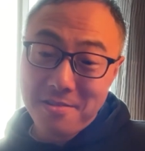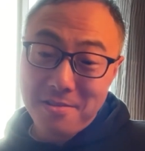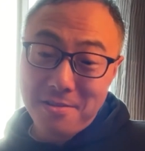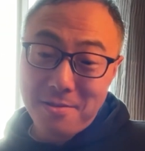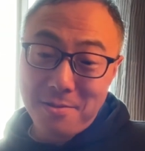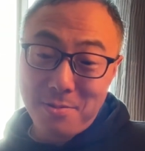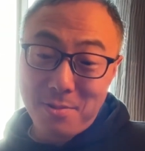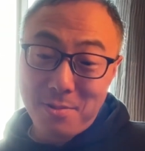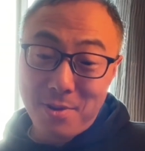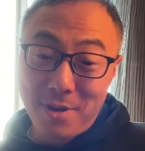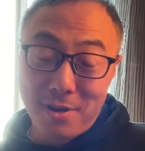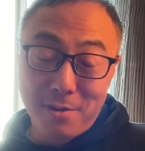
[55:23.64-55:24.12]

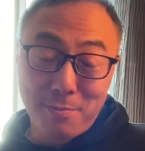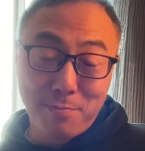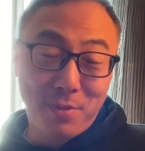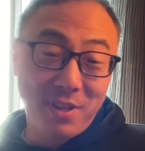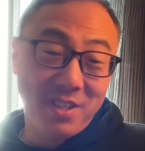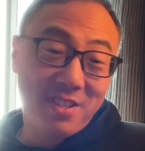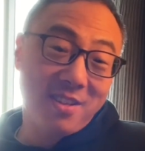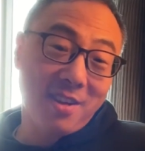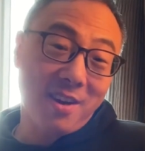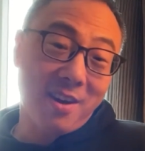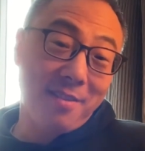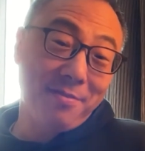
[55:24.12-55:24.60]
Well, be
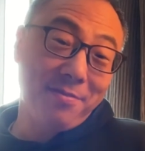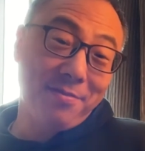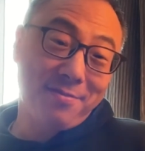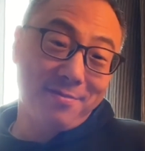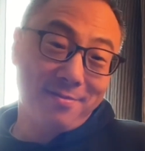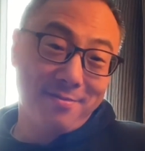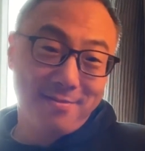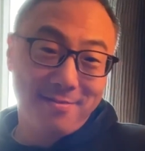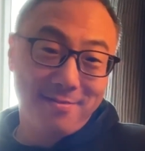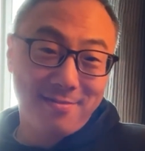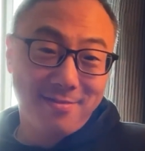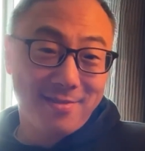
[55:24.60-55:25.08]
tough,
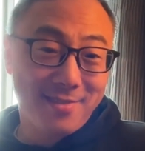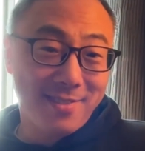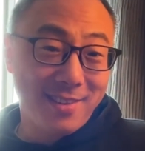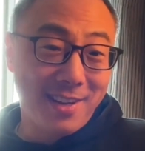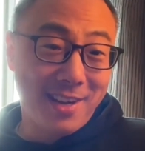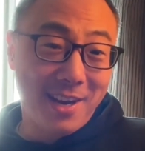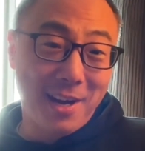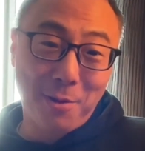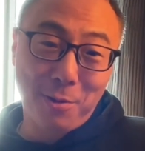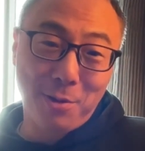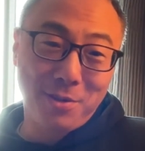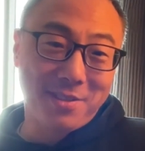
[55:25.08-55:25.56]

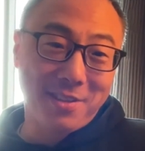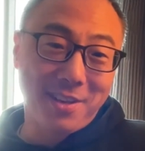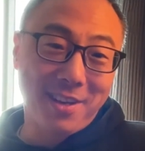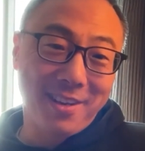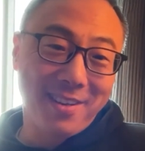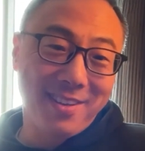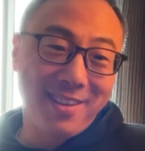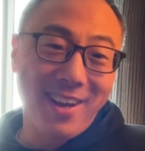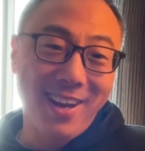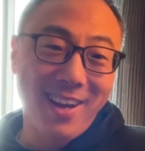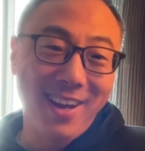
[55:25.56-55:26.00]
I would say.